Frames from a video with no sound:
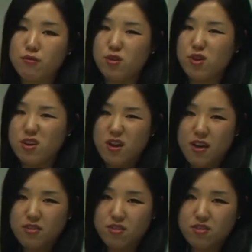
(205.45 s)
So you can,
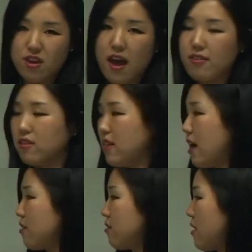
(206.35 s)
guys can just cancel
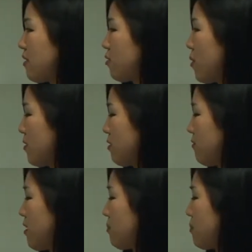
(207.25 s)
out. That's always the
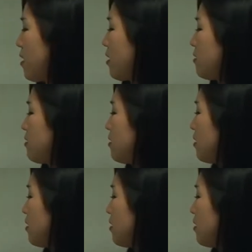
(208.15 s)
fun part.